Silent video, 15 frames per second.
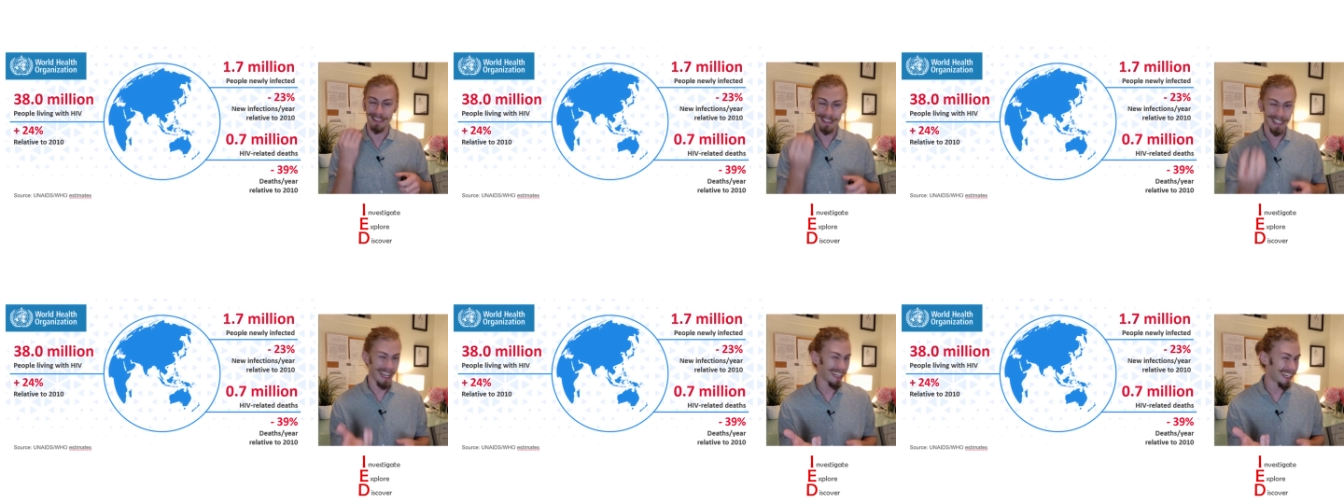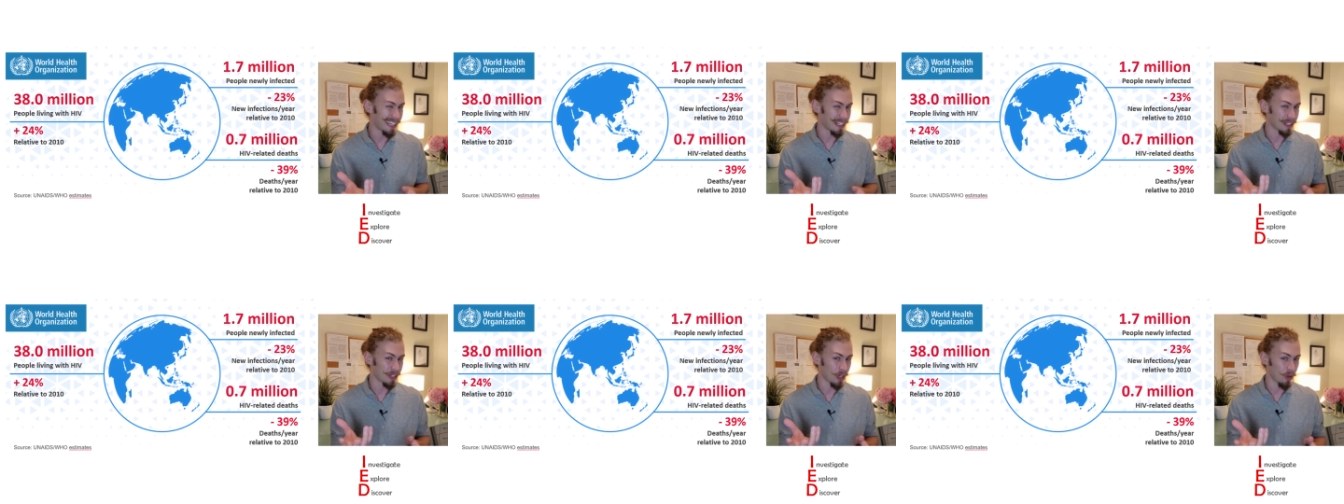decade
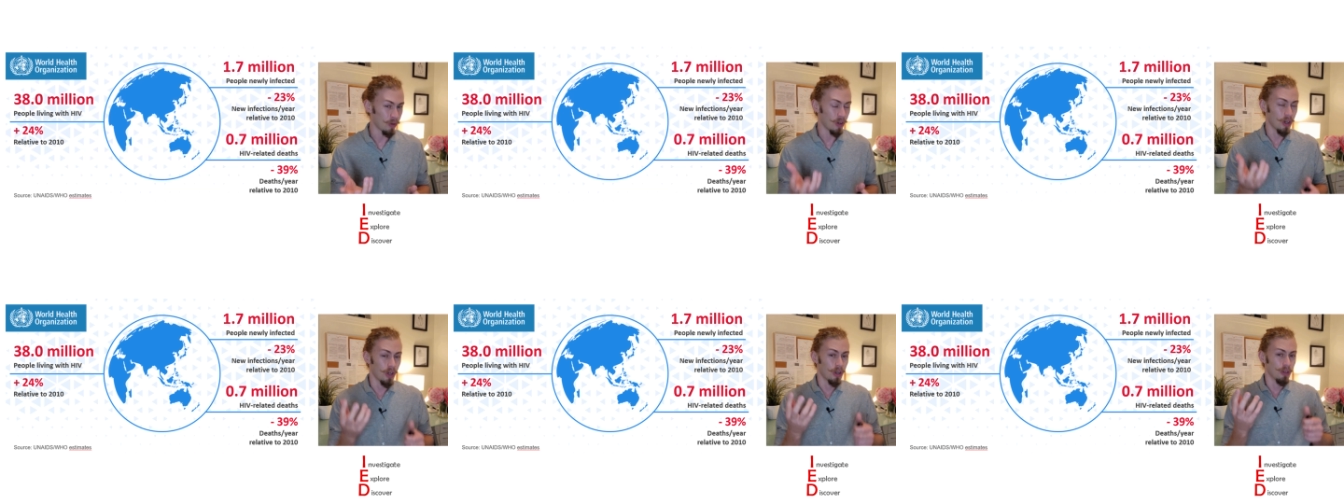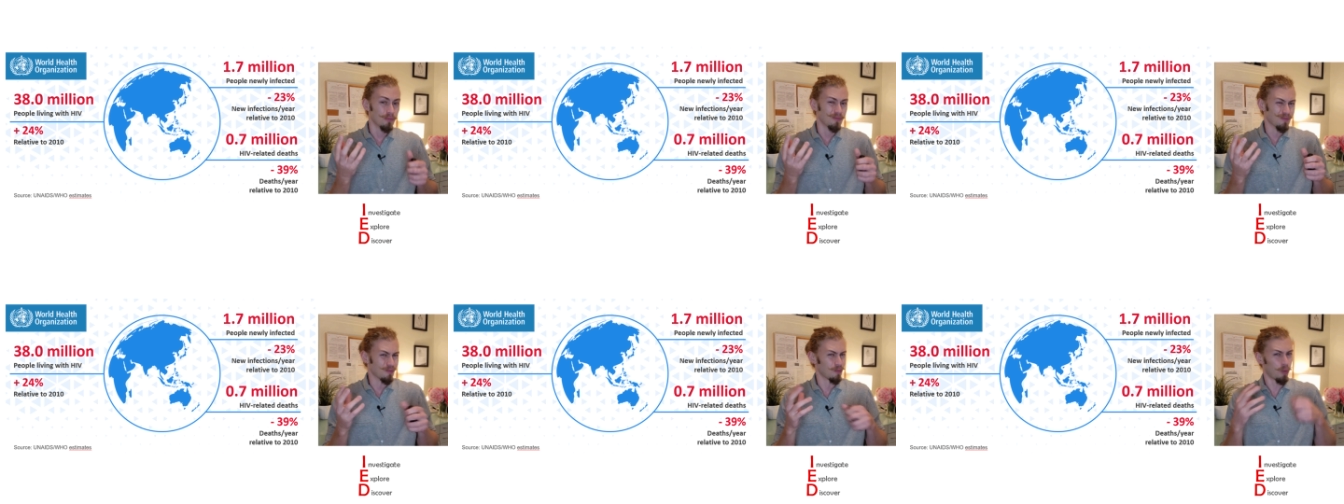ago,
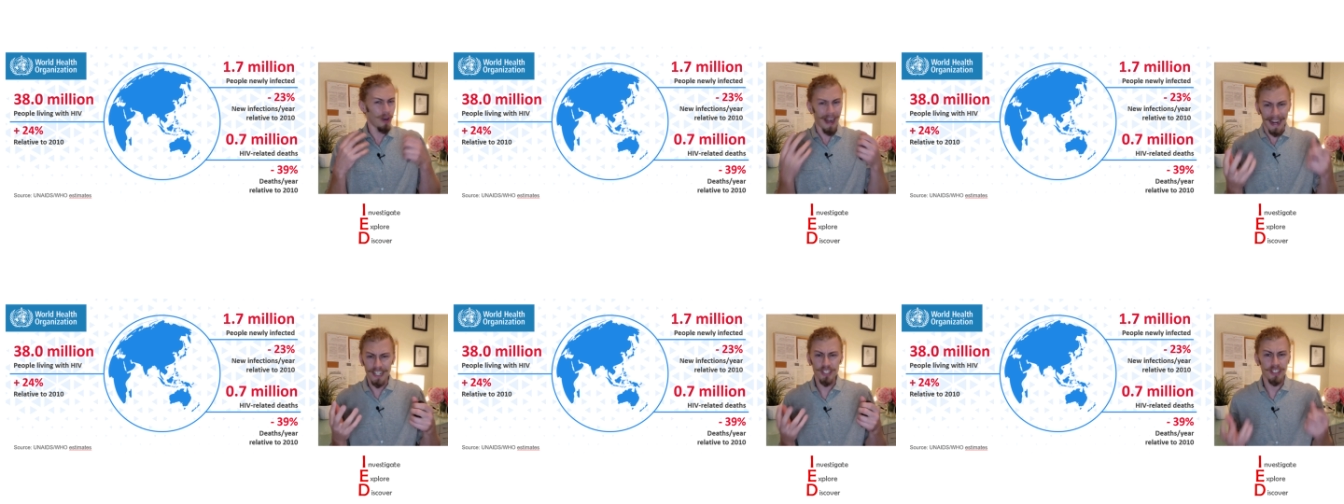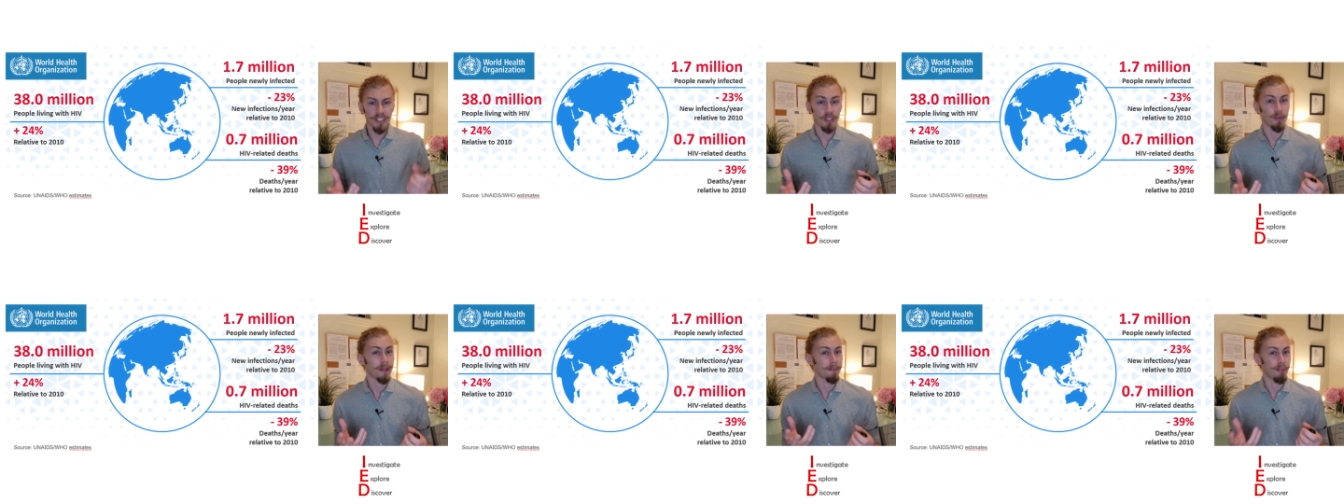we're actually
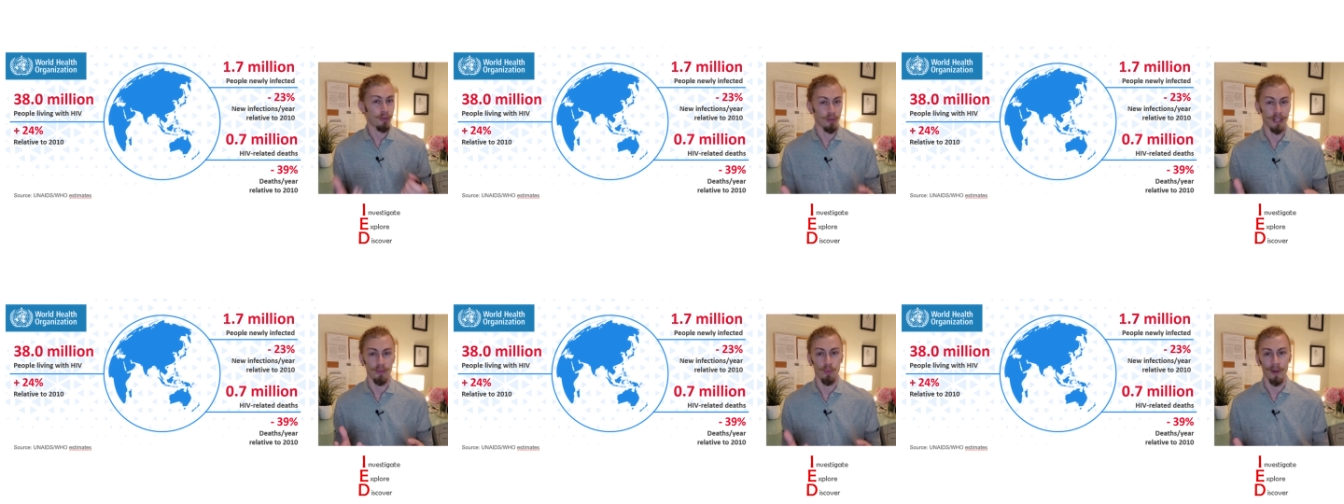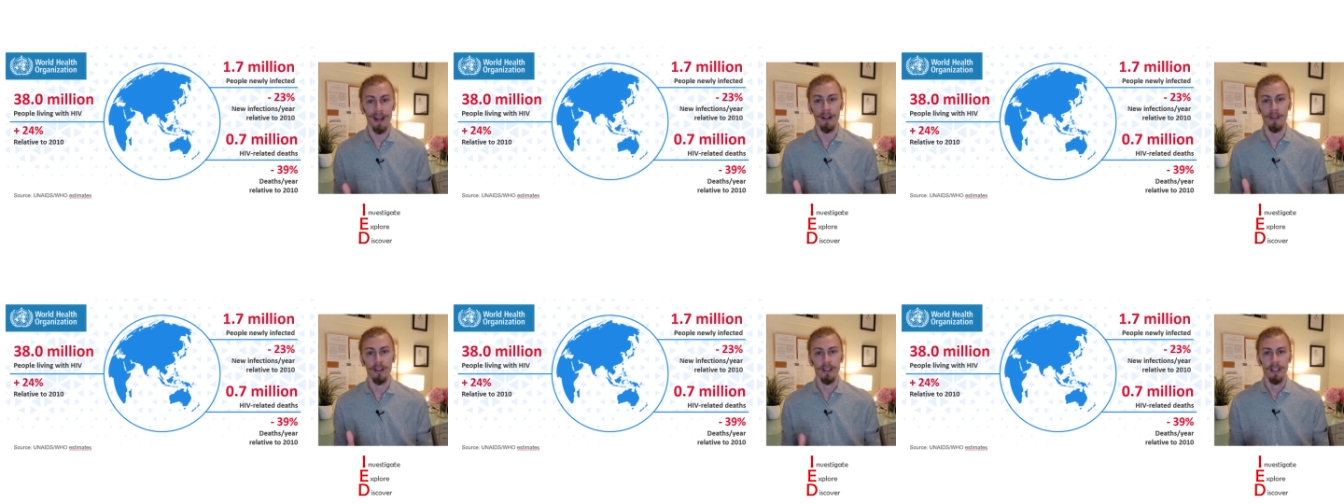doing pretty
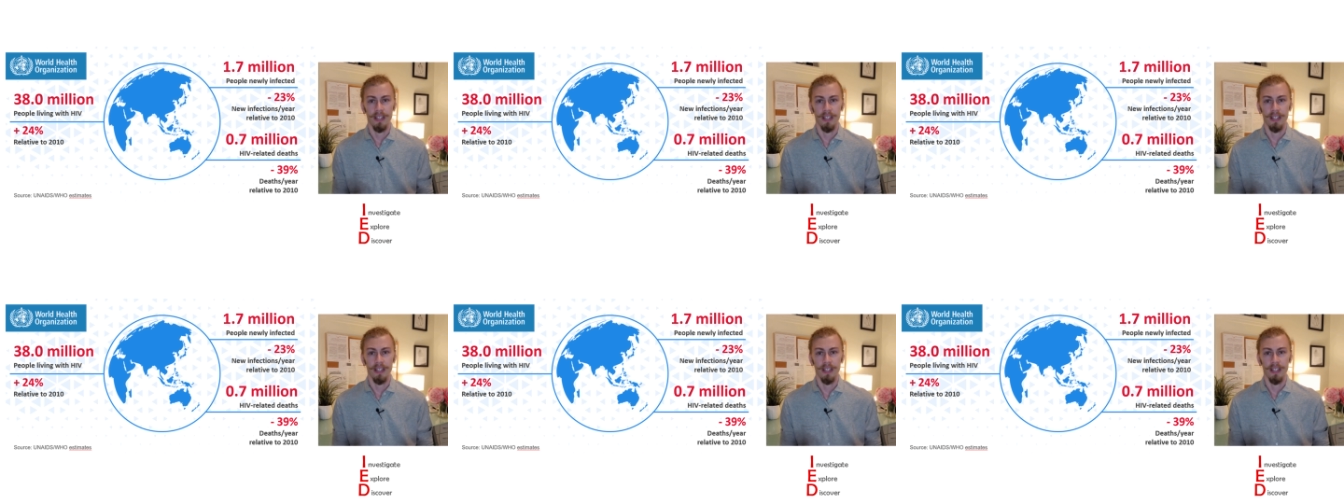well.